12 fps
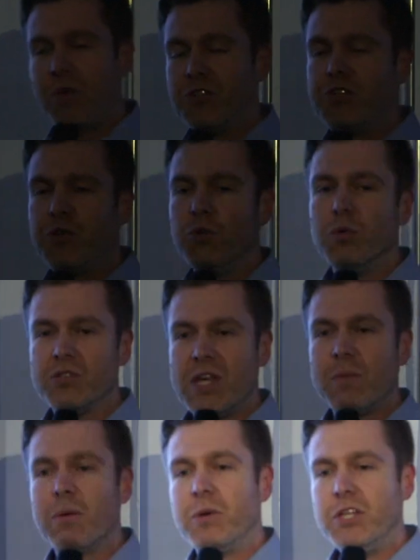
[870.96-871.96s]
were the tools
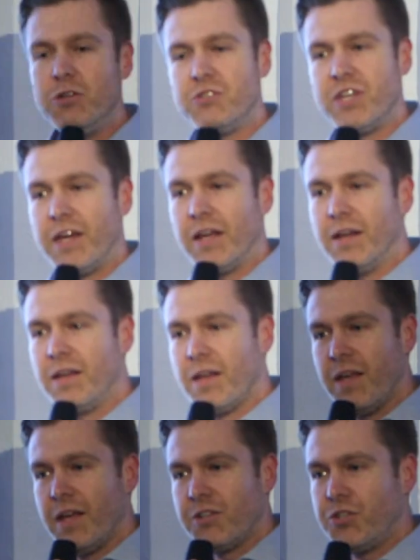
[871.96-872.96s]
that we were using
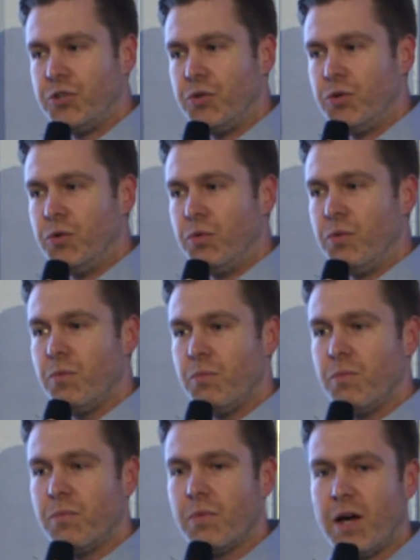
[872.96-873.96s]
to
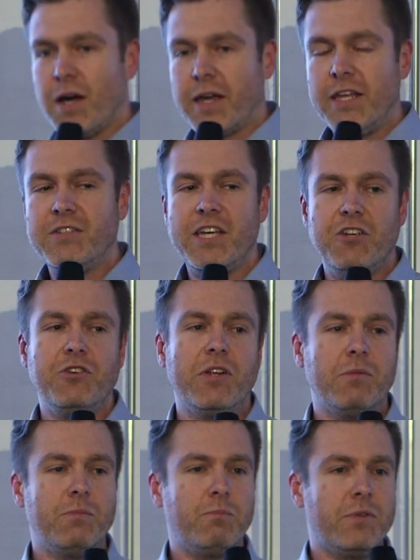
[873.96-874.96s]

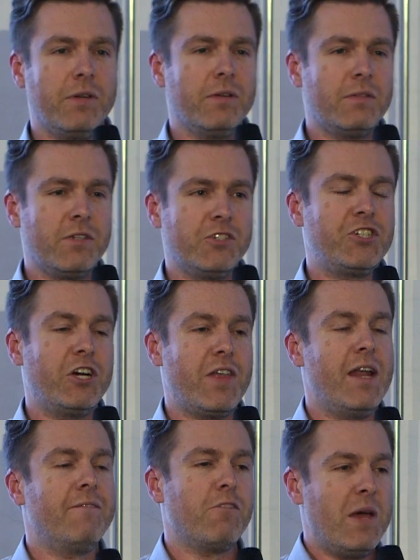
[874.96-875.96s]
continue to share
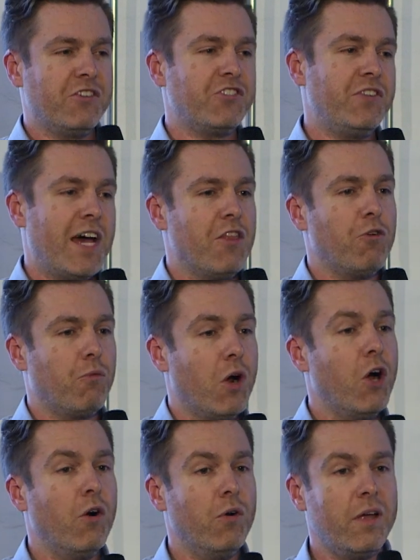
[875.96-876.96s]
that information down the
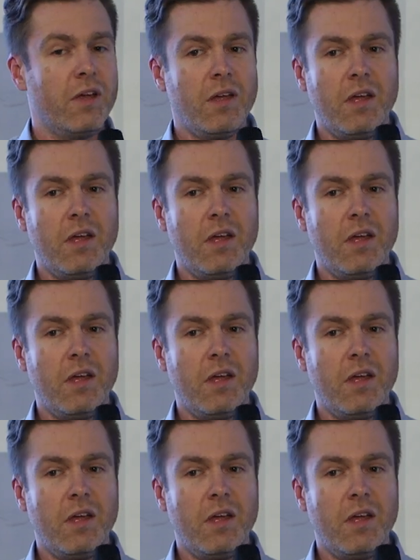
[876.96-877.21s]
road